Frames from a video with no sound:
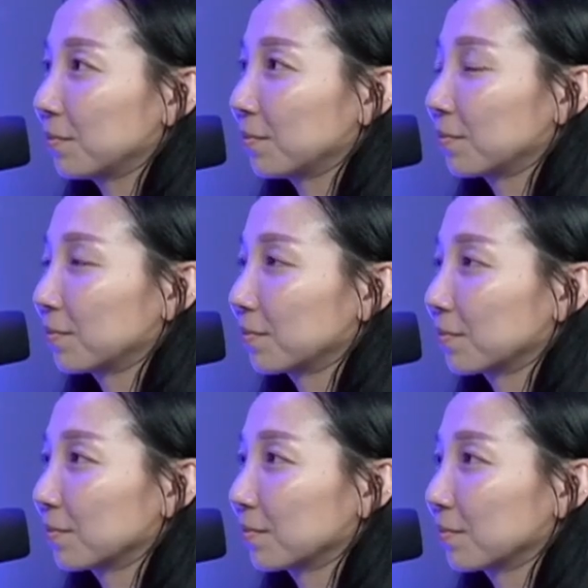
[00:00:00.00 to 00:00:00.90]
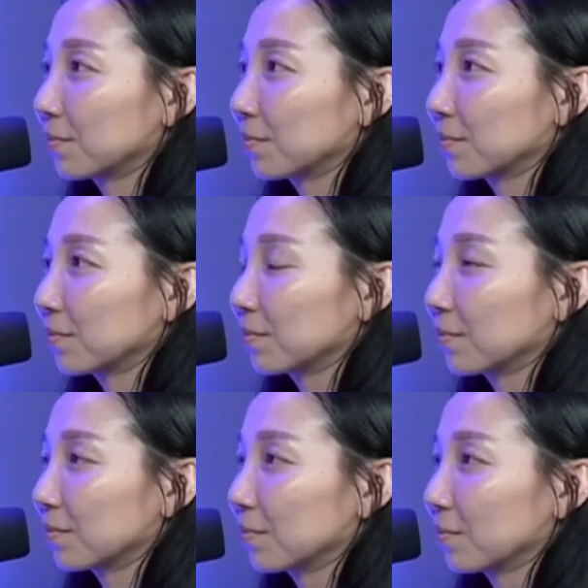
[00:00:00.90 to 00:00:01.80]

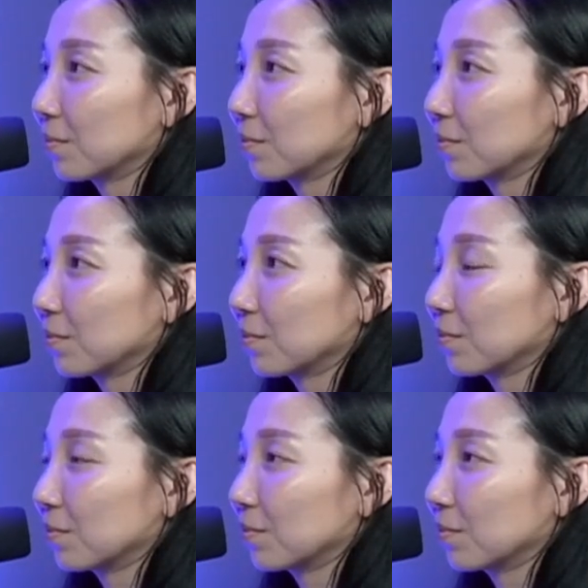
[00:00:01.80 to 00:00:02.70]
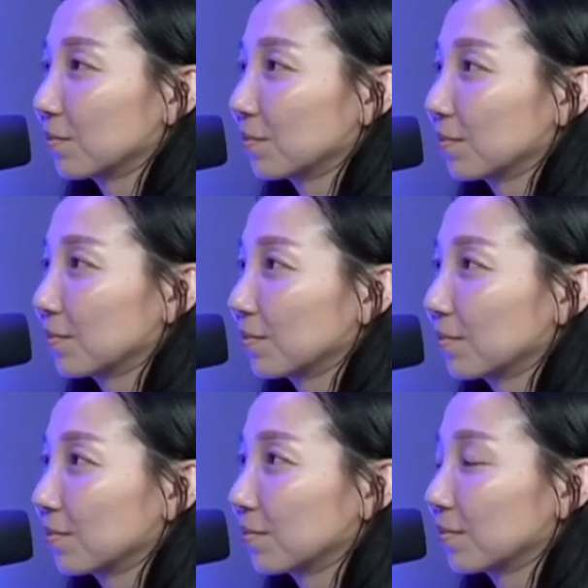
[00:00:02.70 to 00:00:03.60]

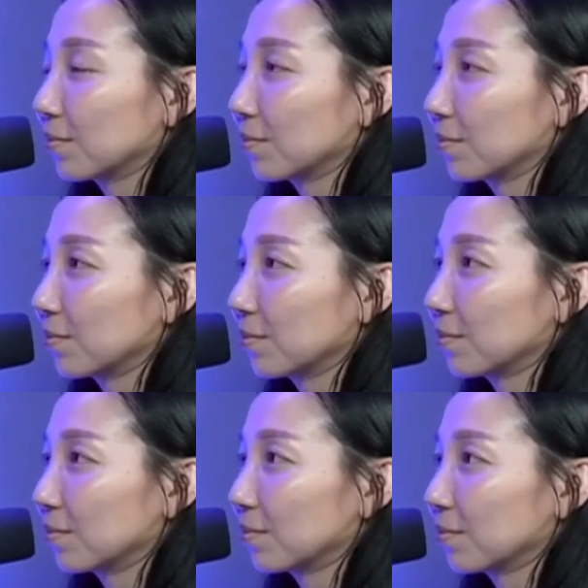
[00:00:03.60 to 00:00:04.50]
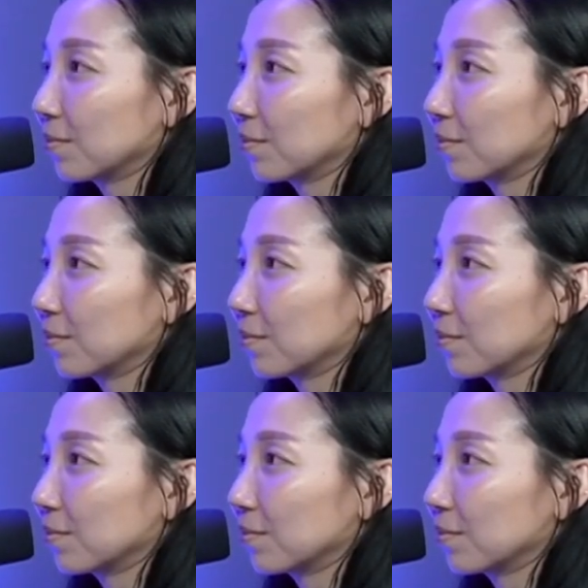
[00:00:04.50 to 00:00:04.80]
No words are spoken by the person on screen.